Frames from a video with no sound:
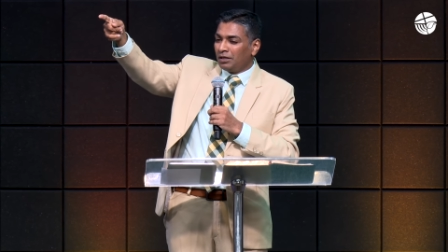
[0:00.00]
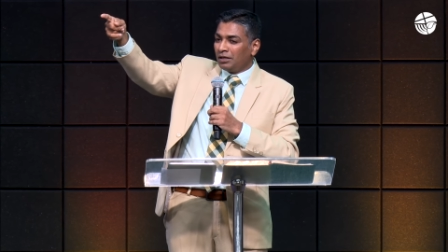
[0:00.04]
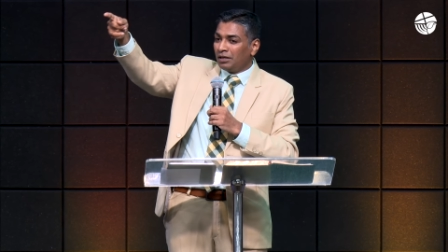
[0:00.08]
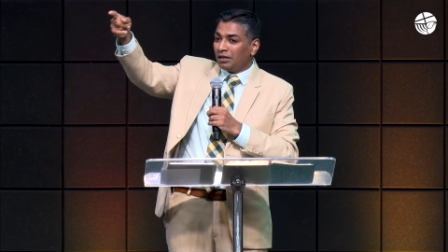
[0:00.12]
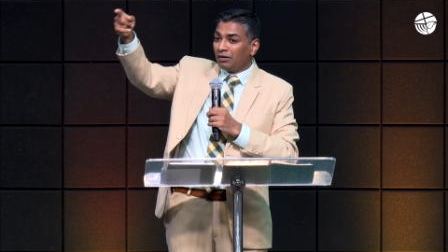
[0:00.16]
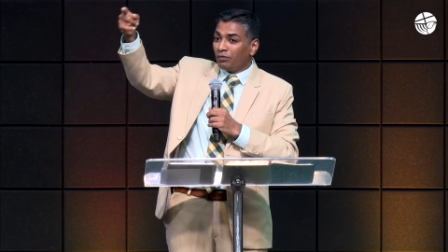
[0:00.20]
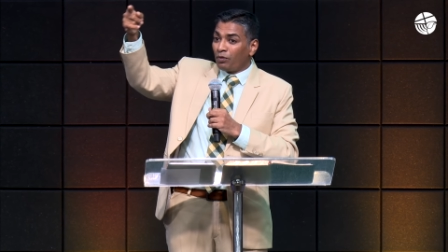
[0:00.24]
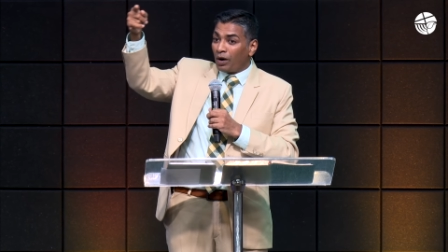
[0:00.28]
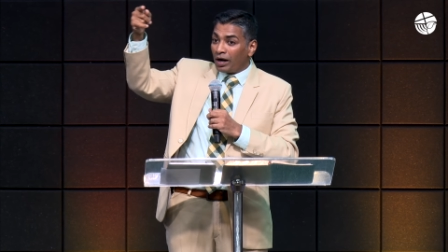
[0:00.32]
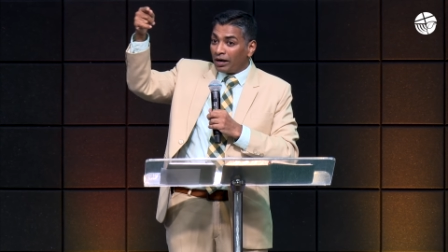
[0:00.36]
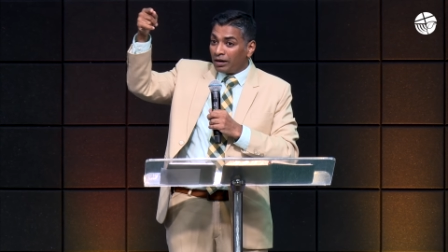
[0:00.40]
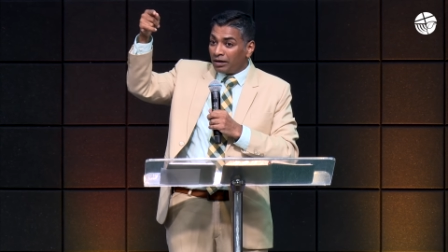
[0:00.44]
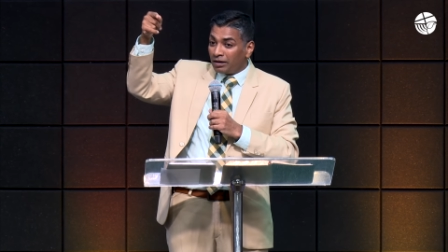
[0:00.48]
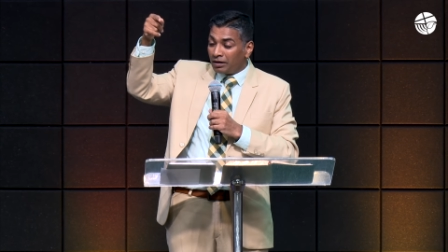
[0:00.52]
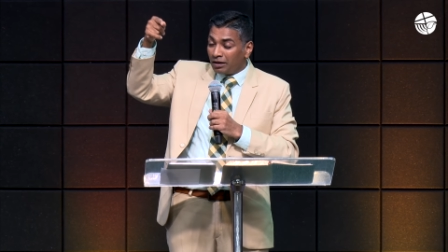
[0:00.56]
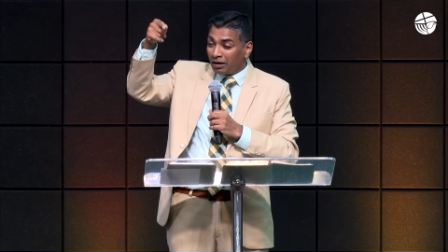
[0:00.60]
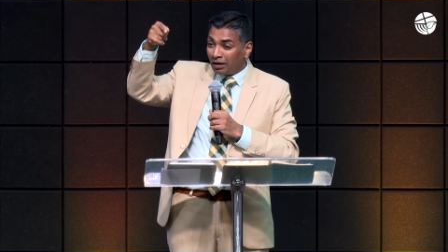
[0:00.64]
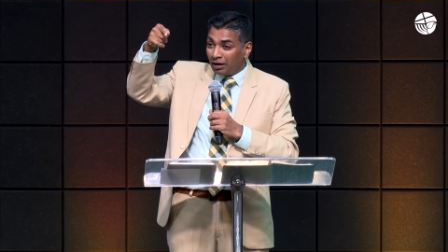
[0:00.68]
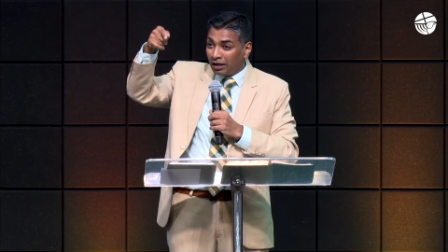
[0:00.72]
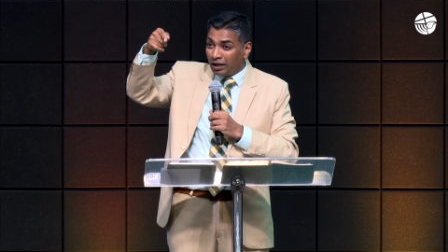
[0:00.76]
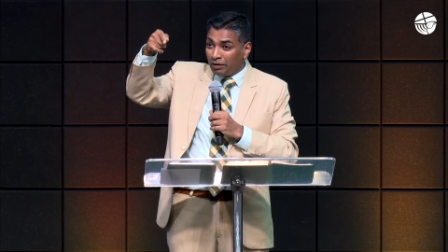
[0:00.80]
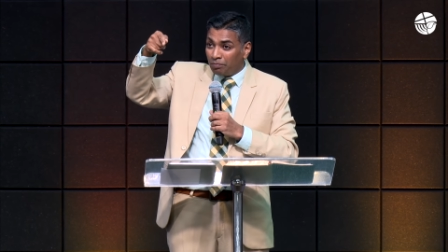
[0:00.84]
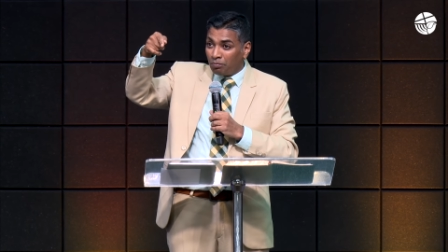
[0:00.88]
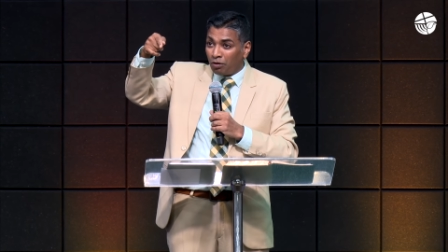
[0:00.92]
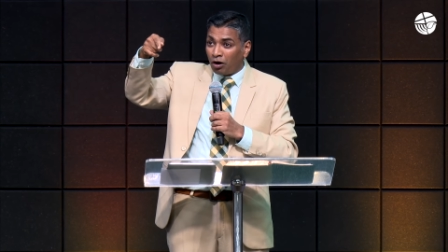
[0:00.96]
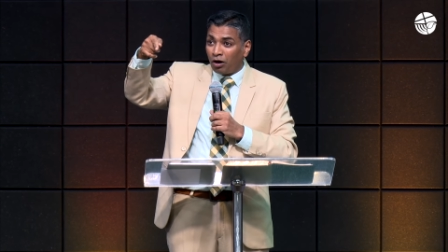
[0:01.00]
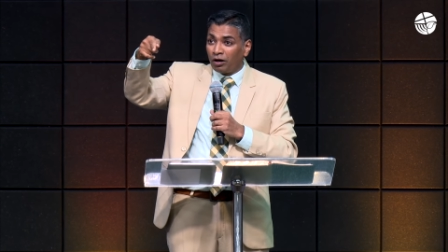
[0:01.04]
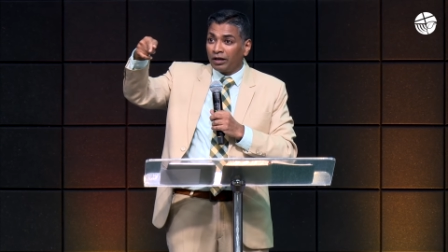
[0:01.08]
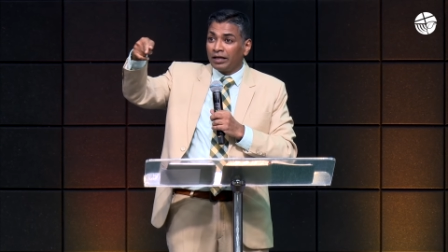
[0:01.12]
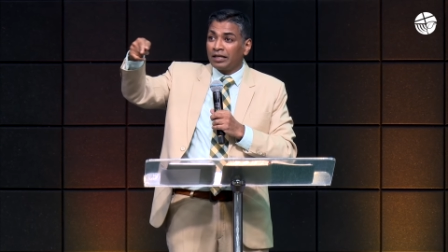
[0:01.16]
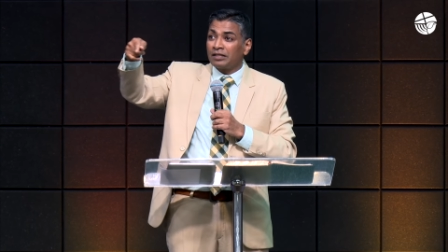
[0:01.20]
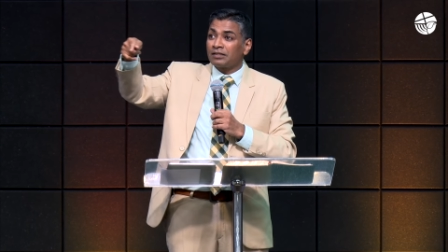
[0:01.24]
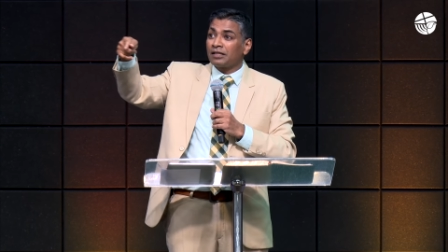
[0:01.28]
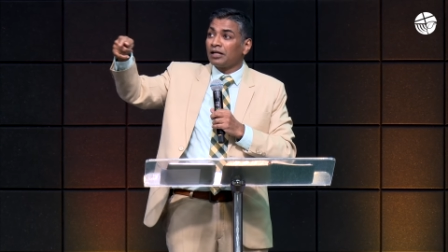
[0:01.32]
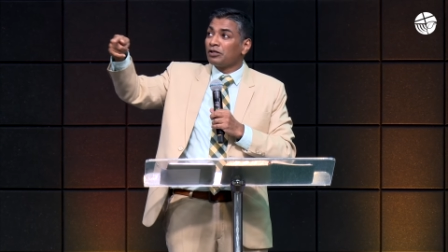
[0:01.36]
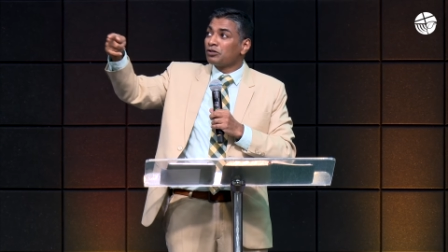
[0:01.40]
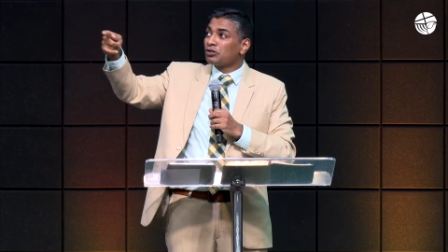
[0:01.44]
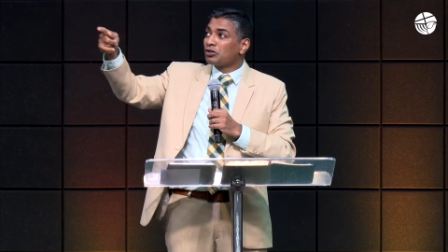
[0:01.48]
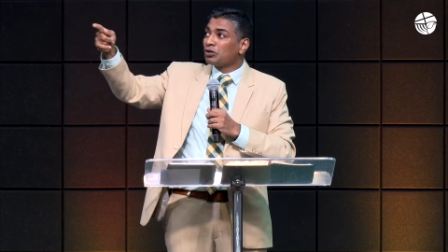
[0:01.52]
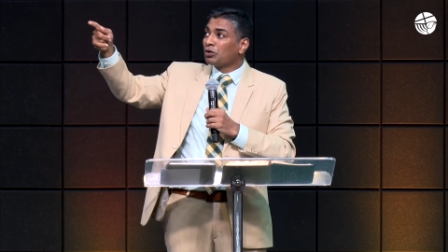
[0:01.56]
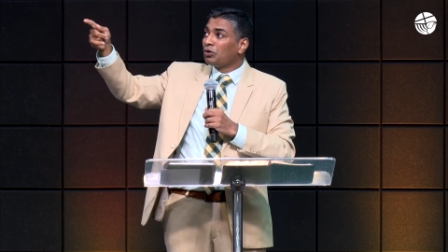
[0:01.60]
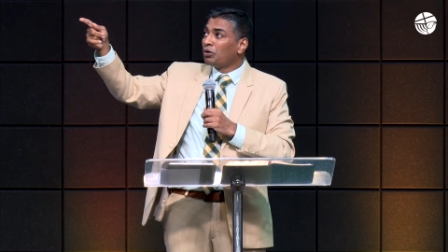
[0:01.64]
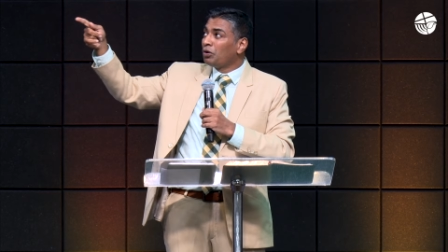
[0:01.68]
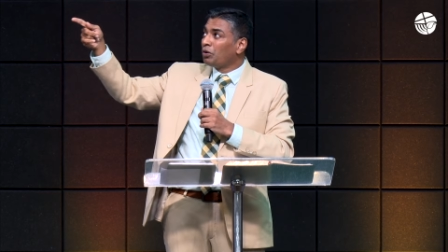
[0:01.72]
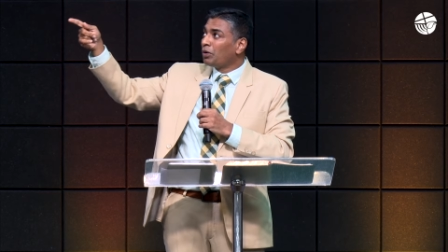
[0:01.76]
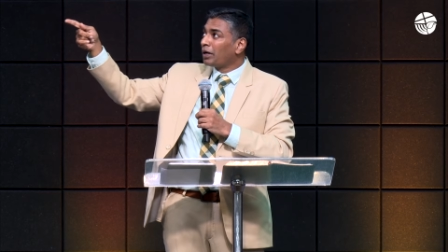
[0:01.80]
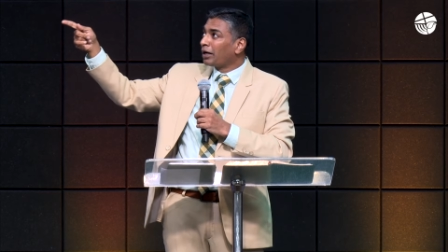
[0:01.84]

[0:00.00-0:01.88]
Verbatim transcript: One early mornings, I used to go